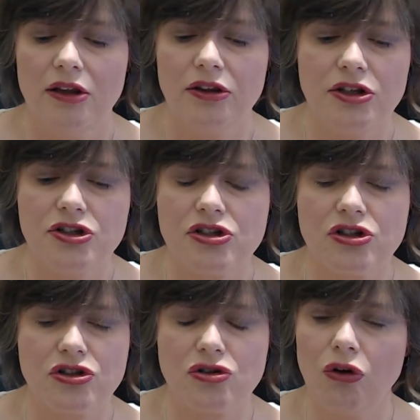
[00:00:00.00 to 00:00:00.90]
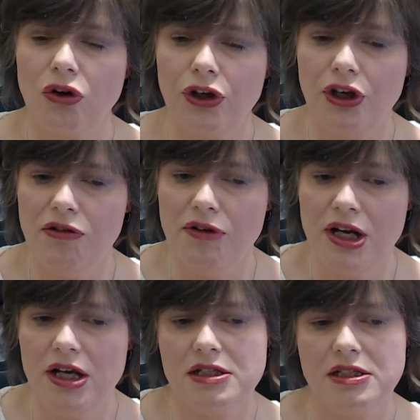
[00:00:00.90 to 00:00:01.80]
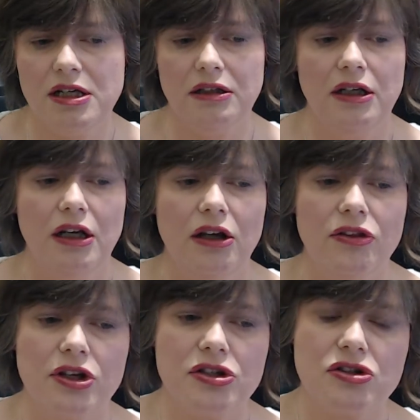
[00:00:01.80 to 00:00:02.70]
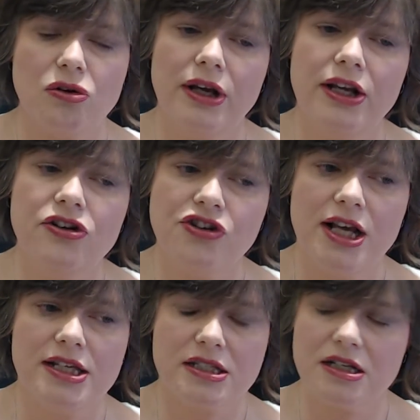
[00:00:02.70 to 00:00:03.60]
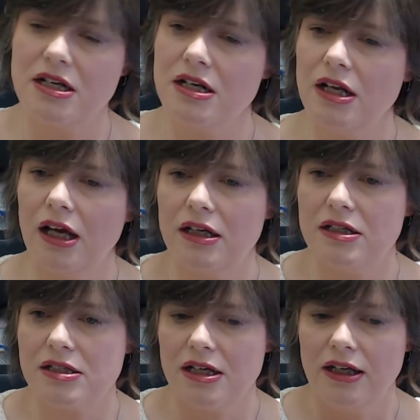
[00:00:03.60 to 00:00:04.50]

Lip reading: just so curious and they're so interesting, and